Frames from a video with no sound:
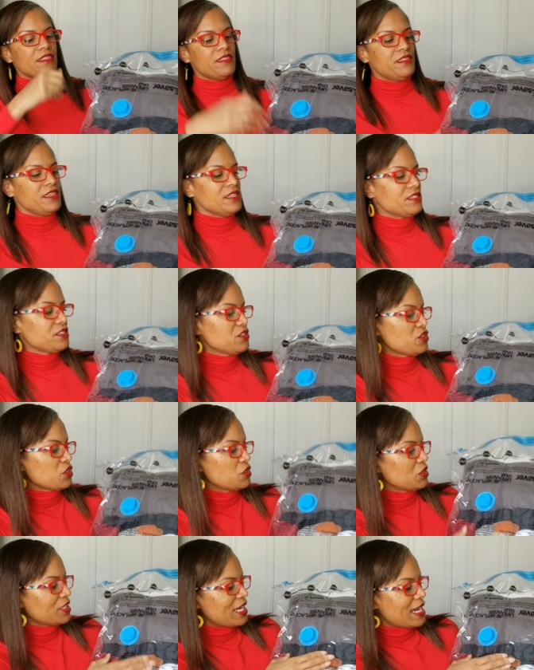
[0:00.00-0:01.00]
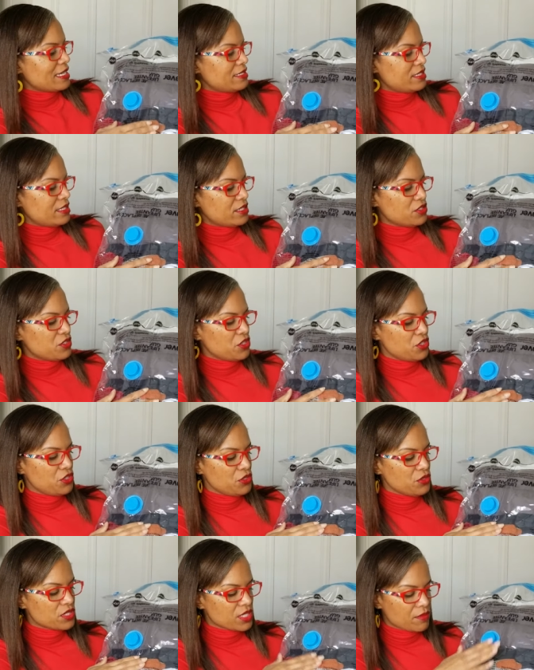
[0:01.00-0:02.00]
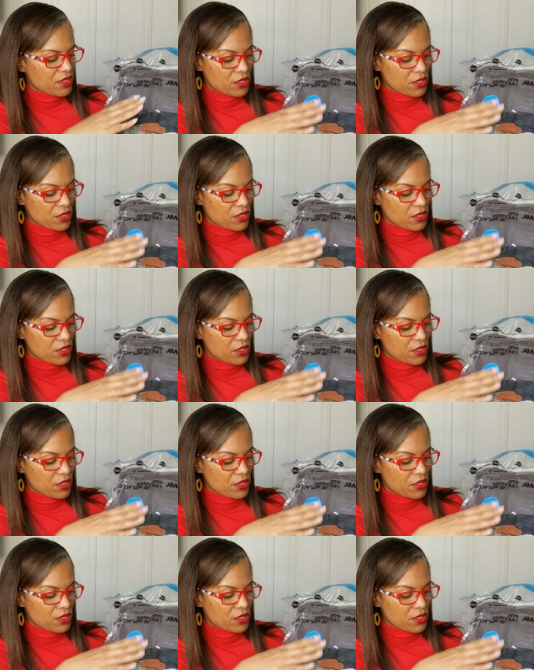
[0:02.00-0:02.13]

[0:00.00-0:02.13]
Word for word: This is a good idea to use some of